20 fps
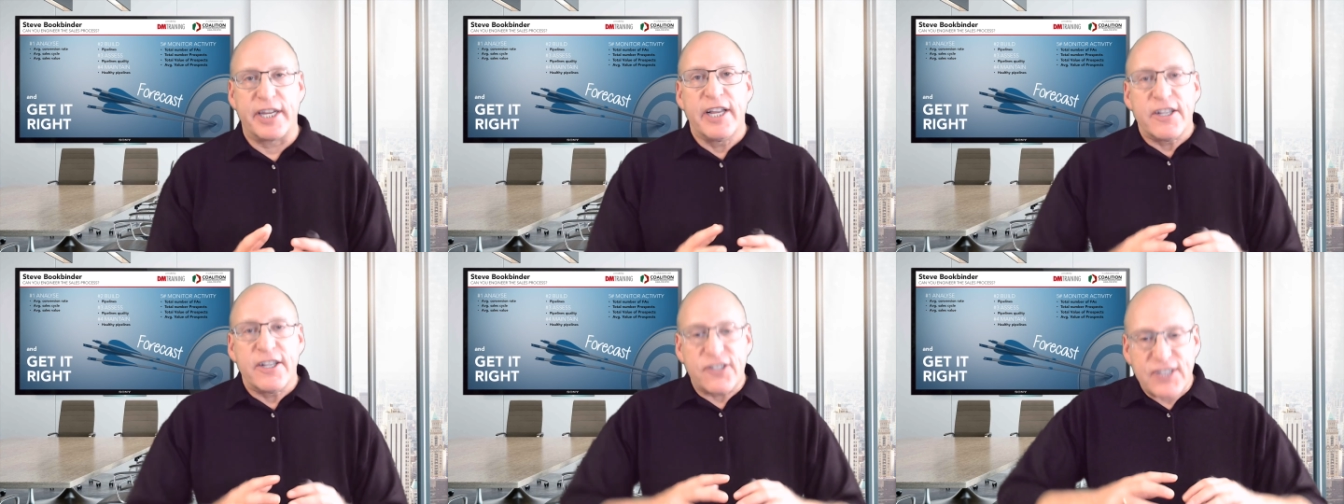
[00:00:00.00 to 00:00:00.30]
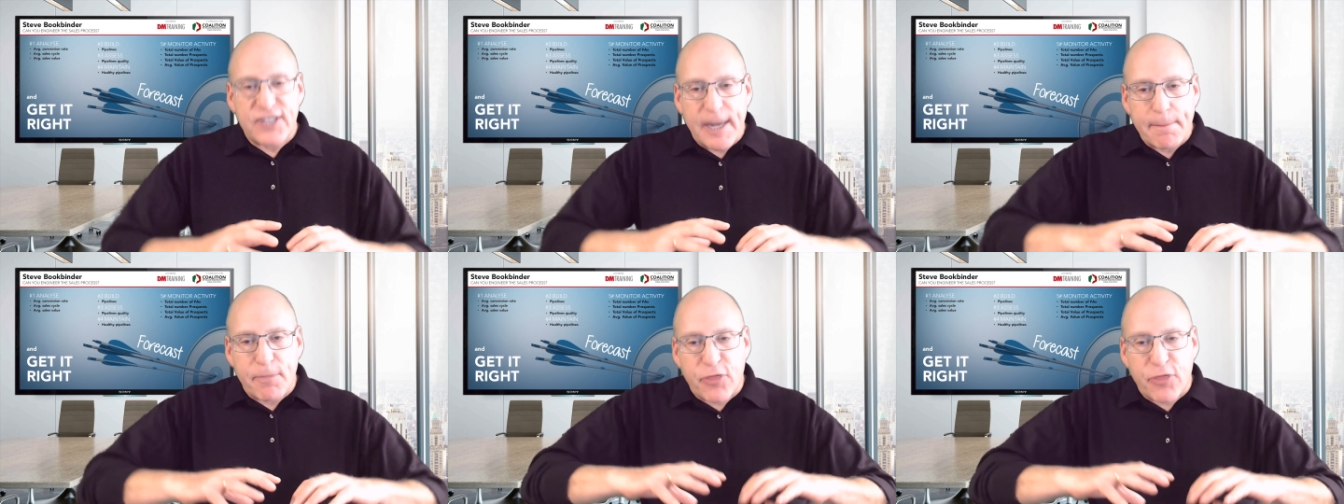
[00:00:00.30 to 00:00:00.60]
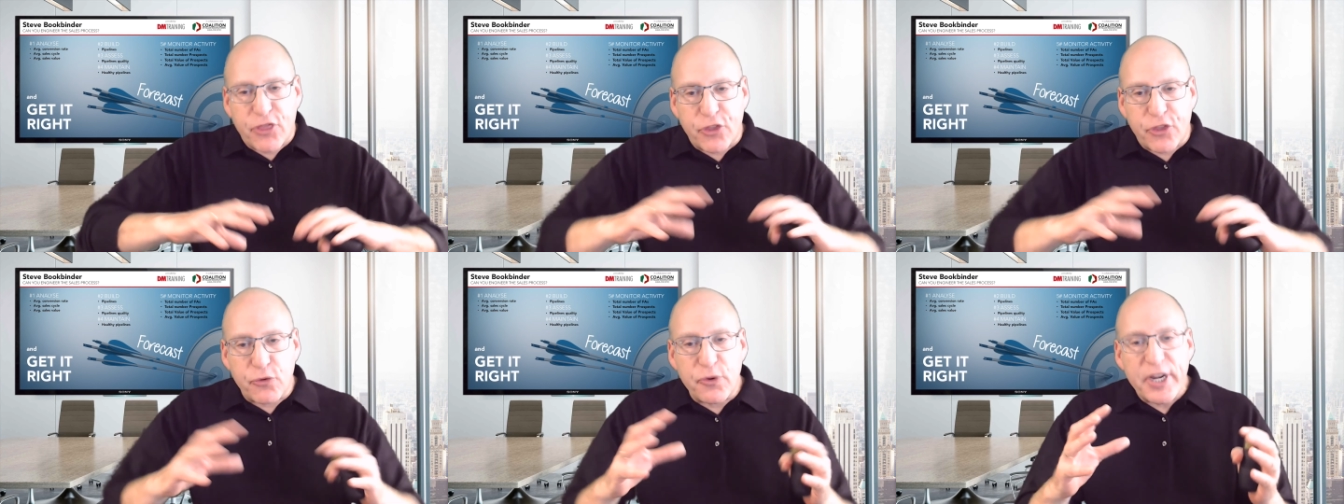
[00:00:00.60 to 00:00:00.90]
Step
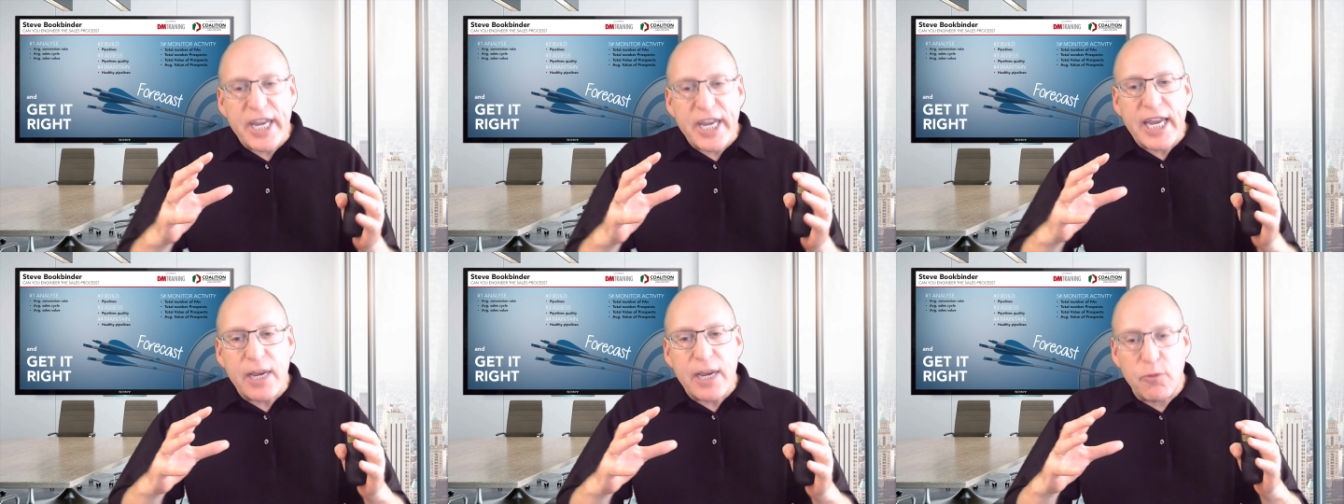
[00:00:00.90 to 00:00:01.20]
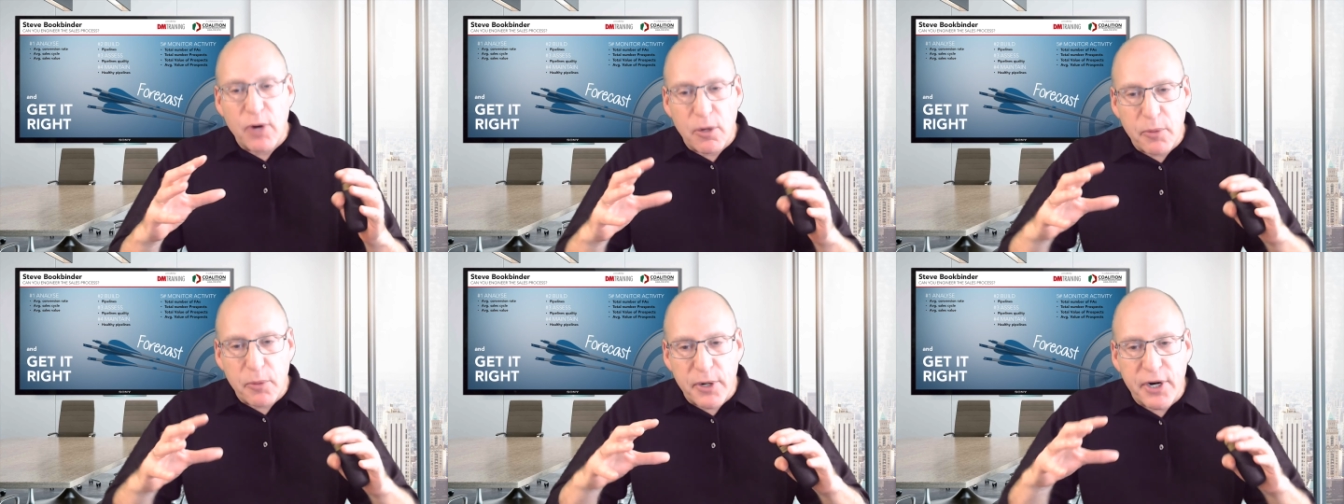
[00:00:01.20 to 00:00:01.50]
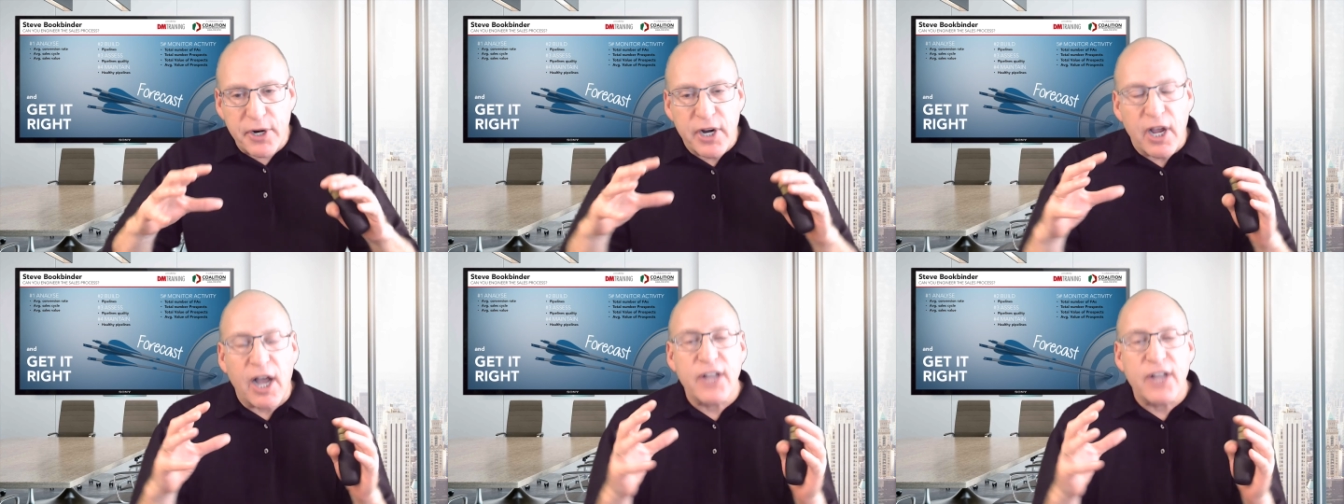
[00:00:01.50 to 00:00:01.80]
3, where we're
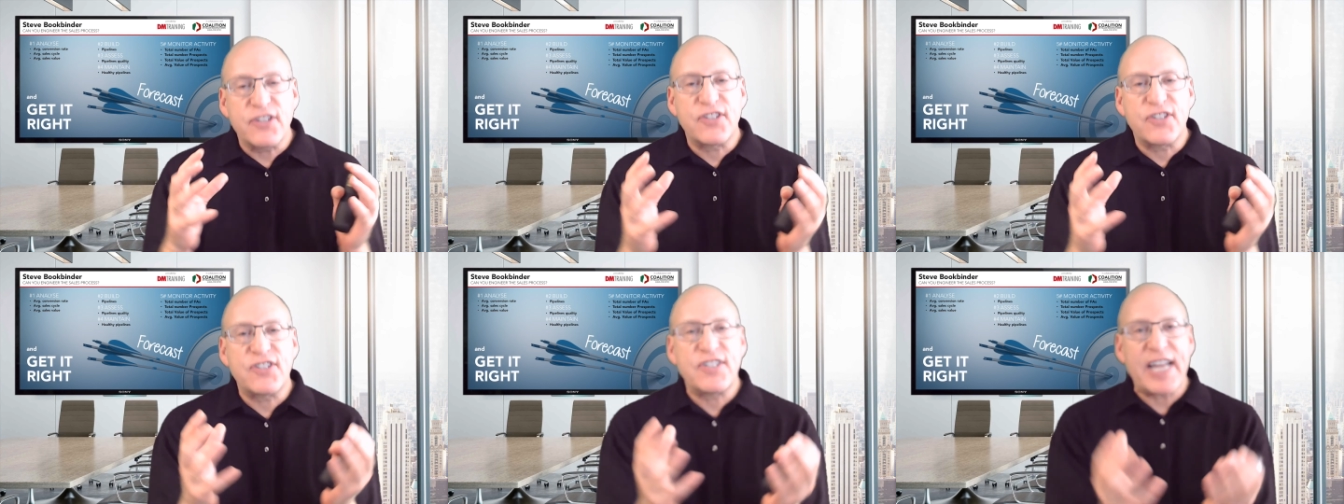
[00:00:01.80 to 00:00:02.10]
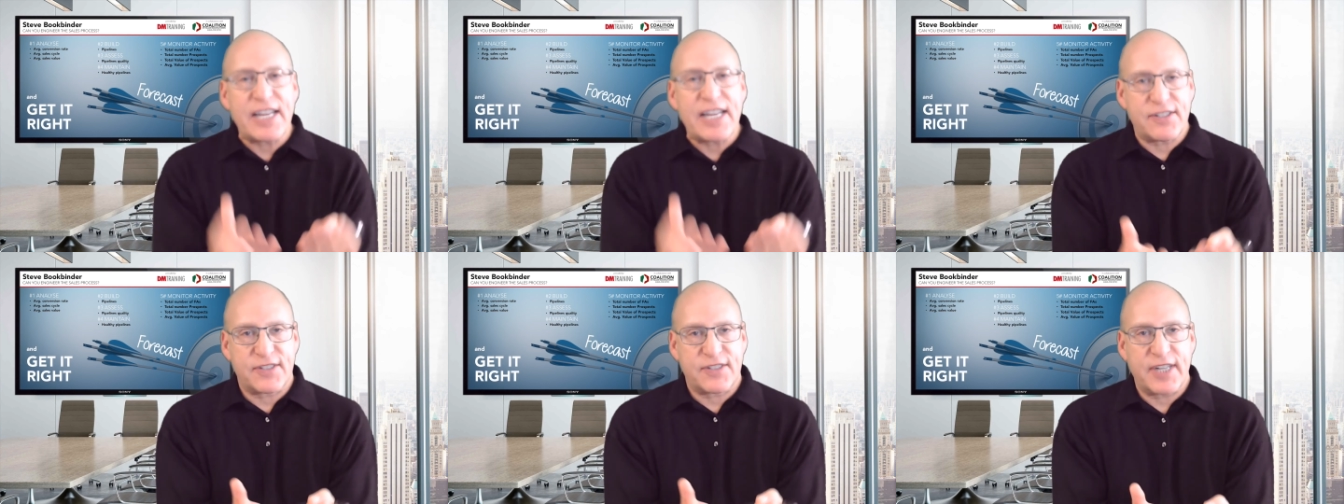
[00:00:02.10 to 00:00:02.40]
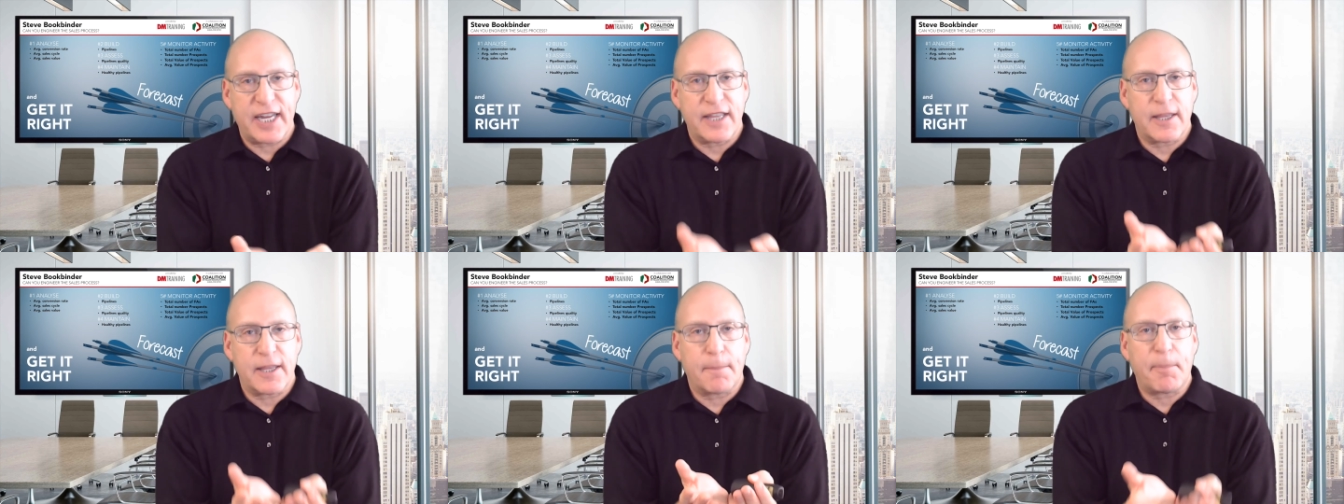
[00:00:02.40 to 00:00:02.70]

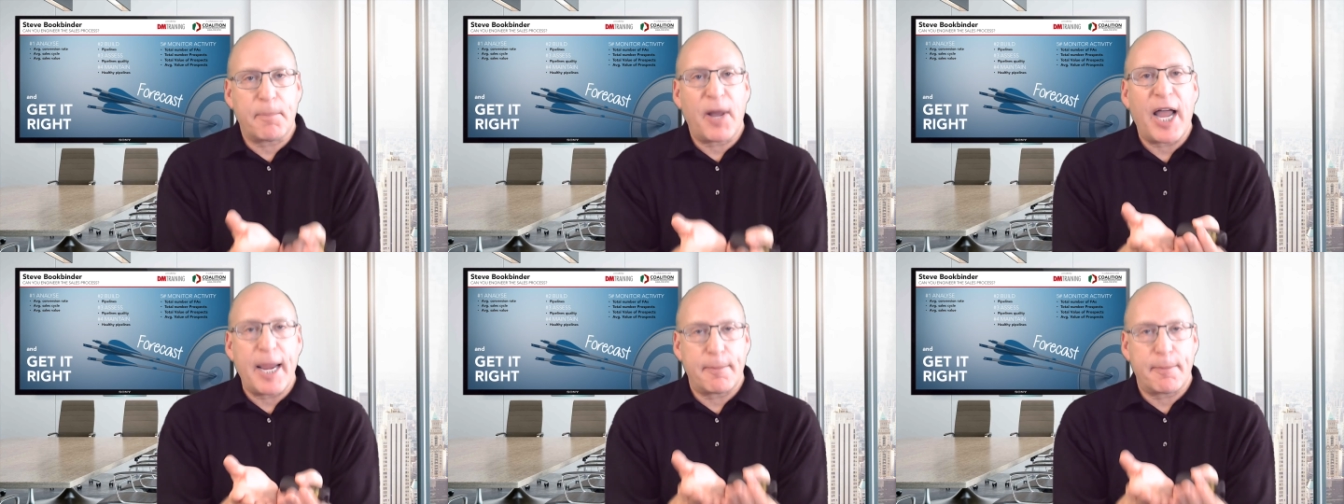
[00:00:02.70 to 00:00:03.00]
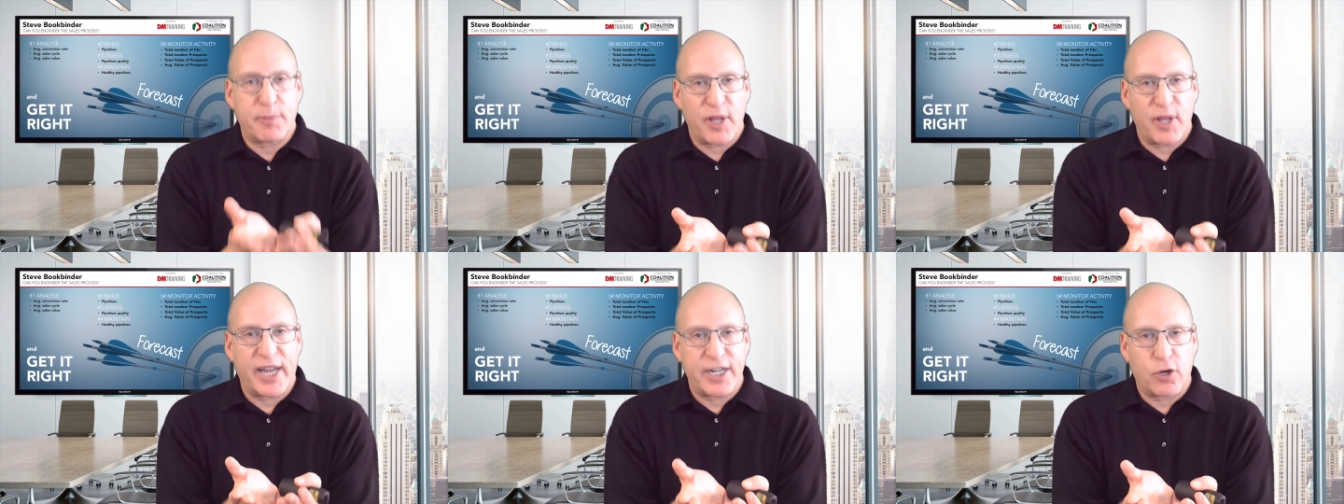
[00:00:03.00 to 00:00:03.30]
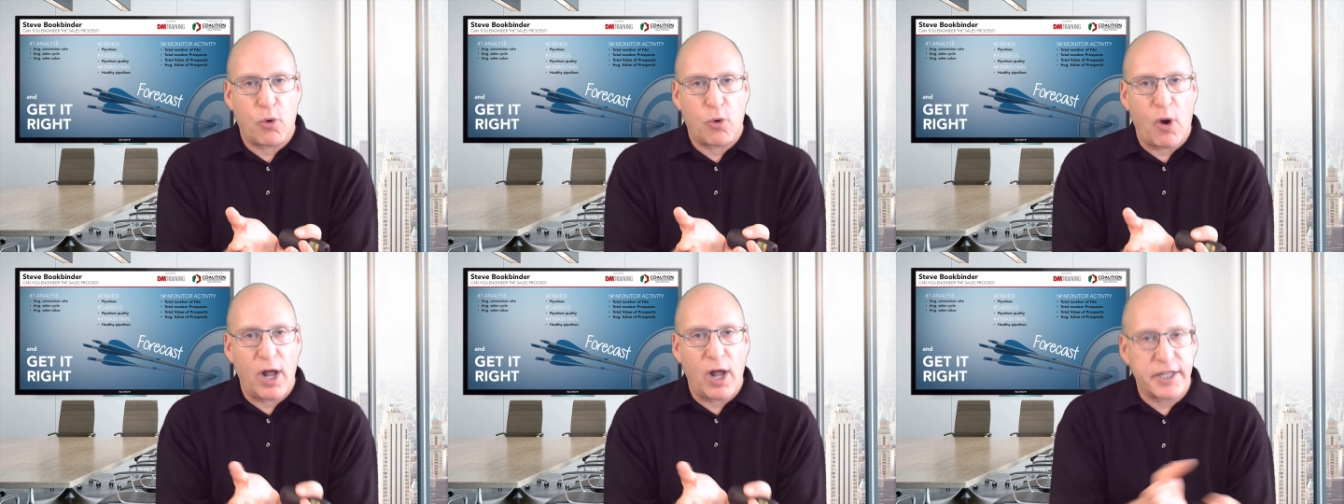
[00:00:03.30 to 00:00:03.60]
assessing the pipeline
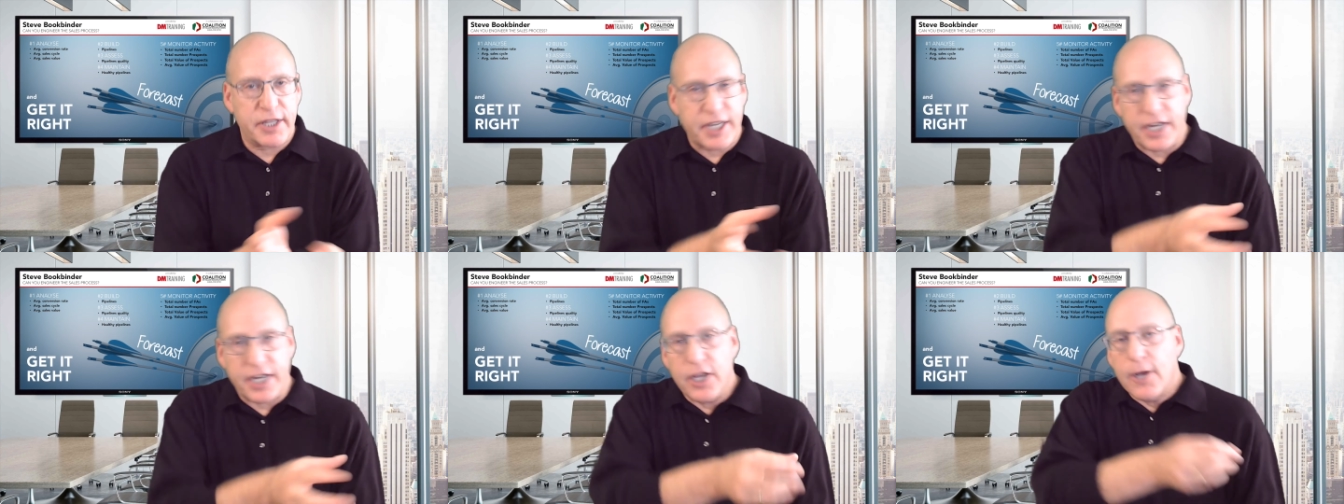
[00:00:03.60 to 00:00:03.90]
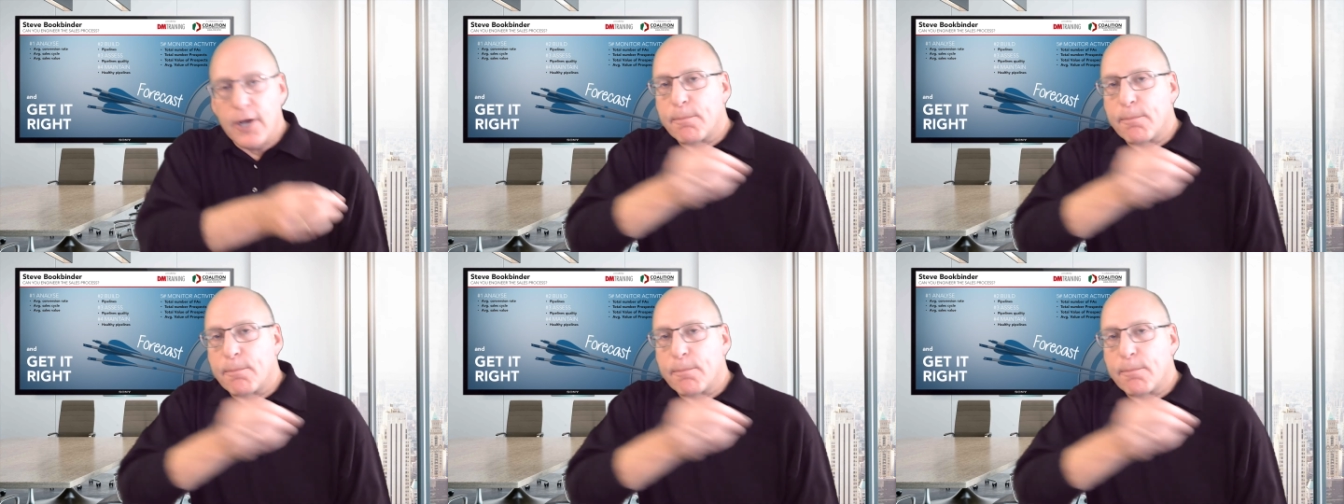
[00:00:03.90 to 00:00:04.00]
quality,